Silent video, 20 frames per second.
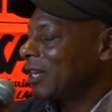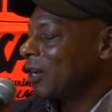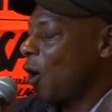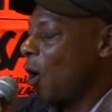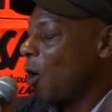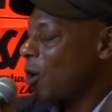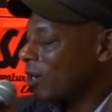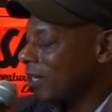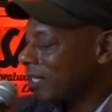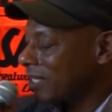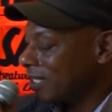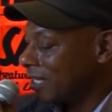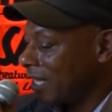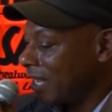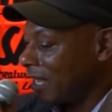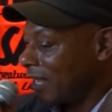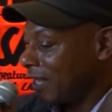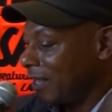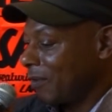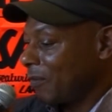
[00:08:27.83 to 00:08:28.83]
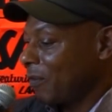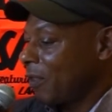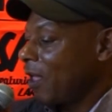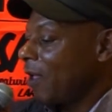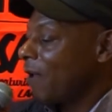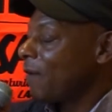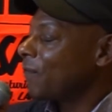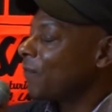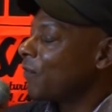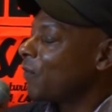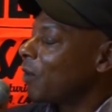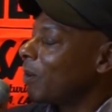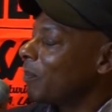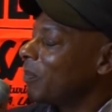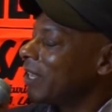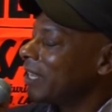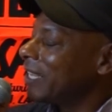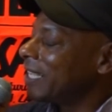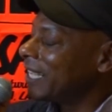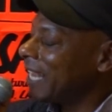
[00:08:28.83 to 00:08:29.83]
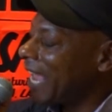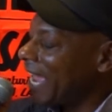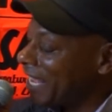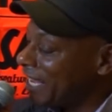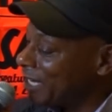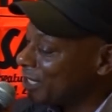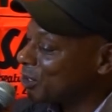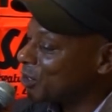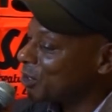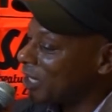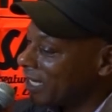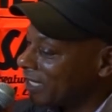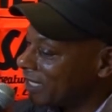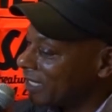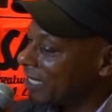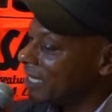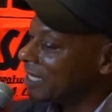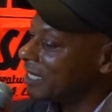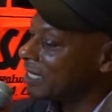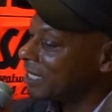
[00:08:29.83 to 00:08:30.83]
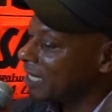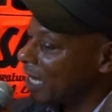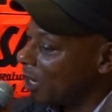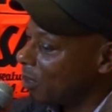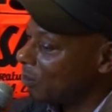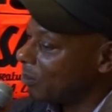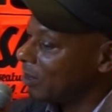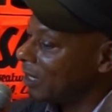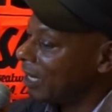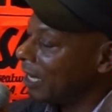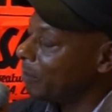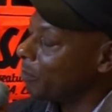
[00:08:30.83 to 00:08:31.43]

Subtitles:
Coxy from the Nyashanti sound